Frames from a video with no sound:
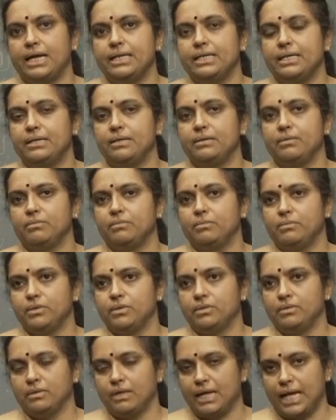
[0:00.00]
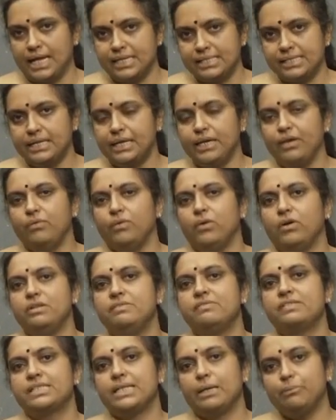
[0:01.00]
and as they
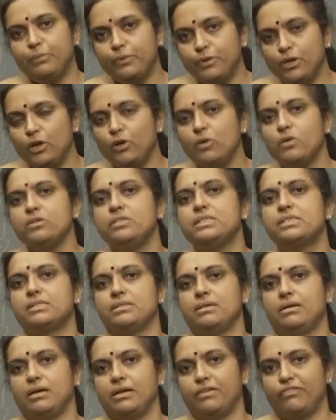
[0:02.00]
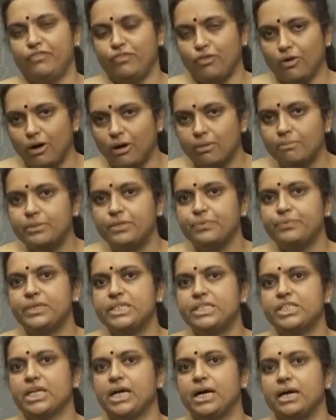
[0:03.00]
evolve, subclones are formed
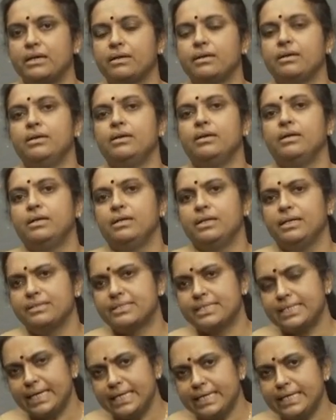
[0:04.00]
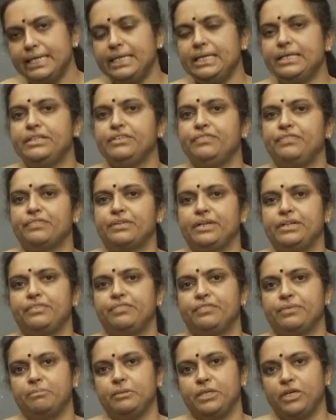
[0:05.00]
which are slightly different
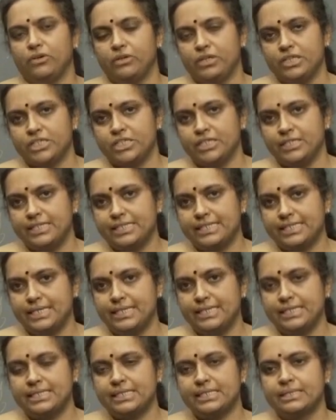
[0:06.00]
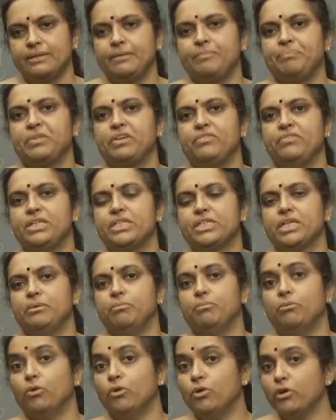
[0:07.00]
from the original cells, which are
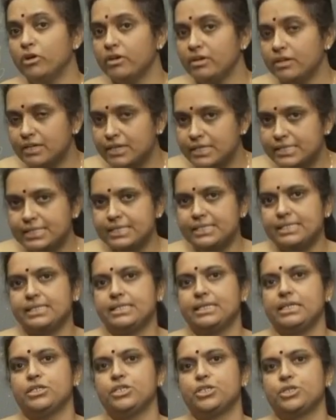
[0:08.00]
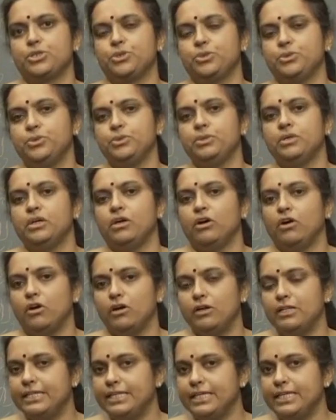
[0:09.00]
more resistant to
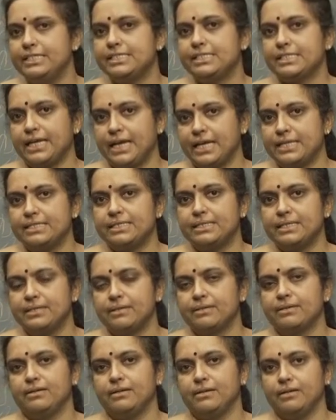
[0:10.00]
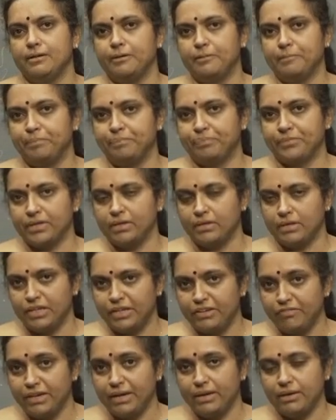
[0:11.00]
all these cancer,
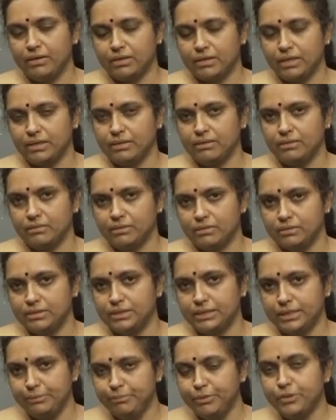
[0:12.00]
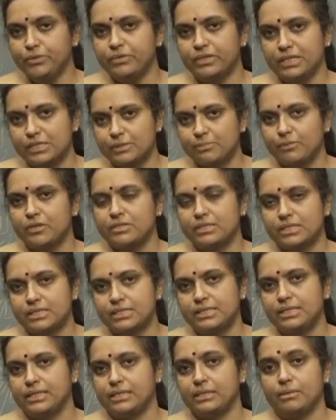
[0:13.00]
the immune
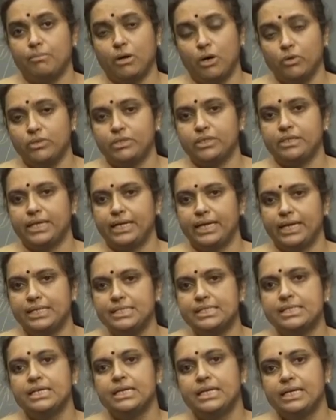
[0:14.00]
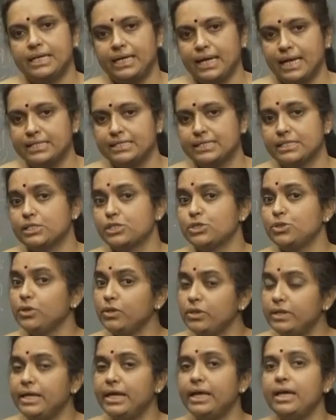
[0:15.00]
responses that are mounted against cancer.
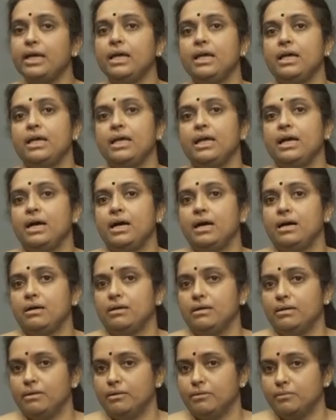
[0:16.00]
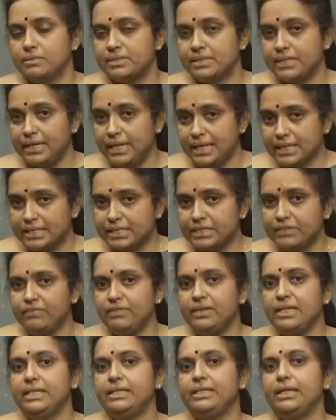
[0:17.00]
So, they
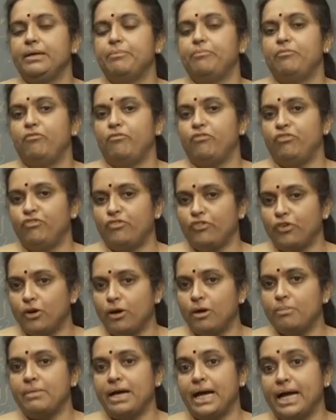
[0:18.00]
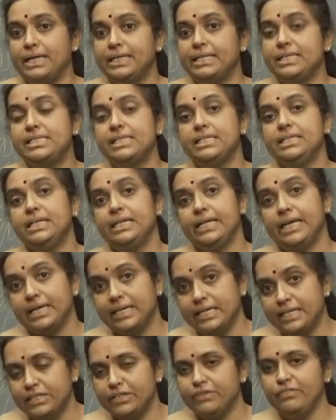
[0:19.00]
selectively they form antigen
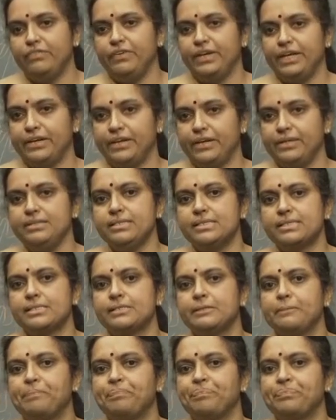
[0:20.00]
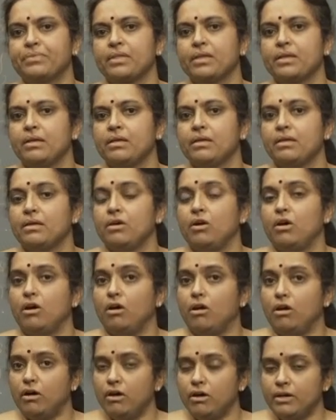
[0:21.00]
negative variants,
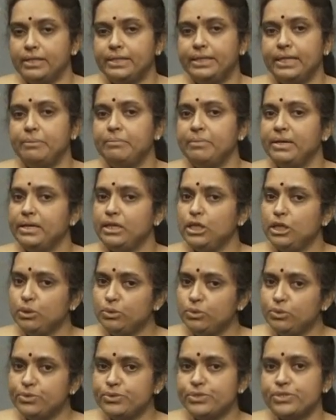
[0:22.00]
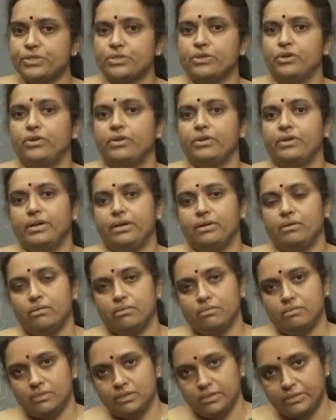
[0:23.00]
or they may lose or
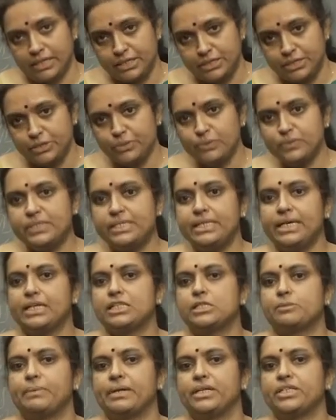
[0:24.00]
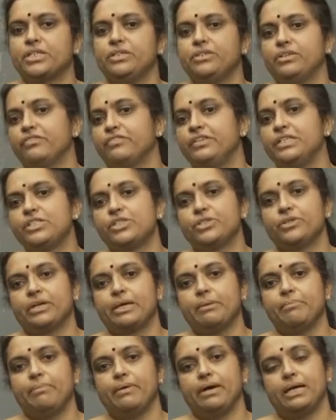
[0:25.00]
reduce the expression of
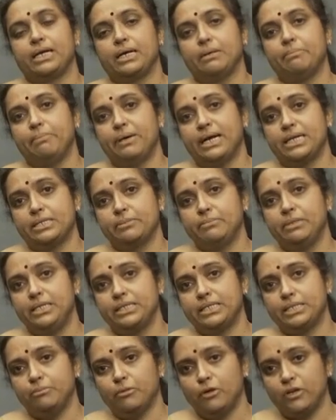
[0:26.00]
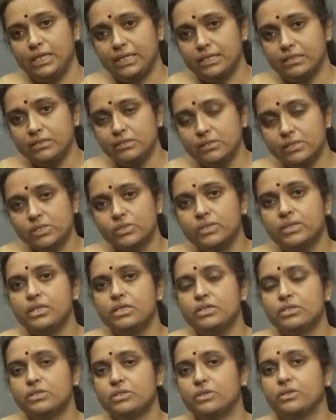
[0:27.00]
histocompatibility molecules,
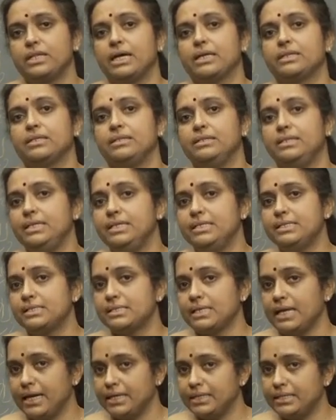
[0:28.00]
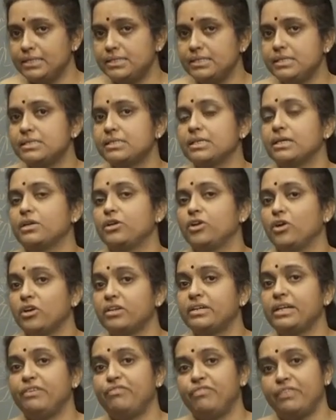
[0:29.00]
so that these antigens are
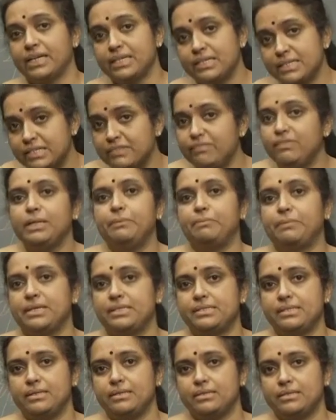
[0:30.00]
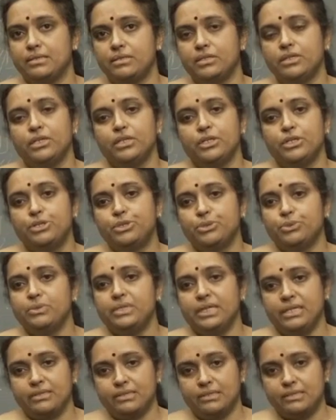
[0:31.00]
not effectively presented to
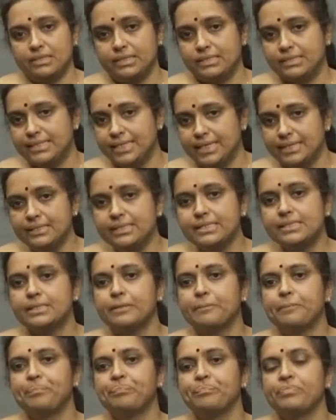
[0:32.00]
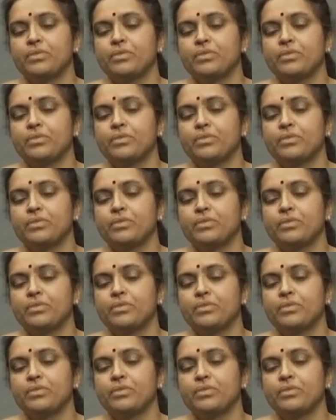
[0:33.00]
dendritic cells.